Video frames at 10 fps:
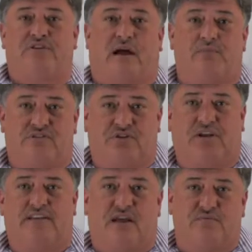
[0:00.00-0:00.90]
times
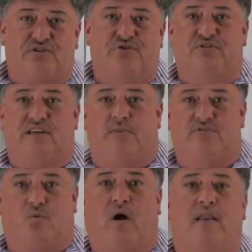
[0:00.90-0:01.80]
3 times 2
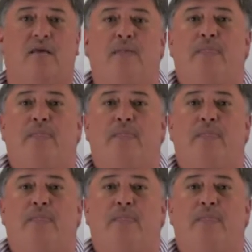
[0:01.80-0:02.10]
times 1,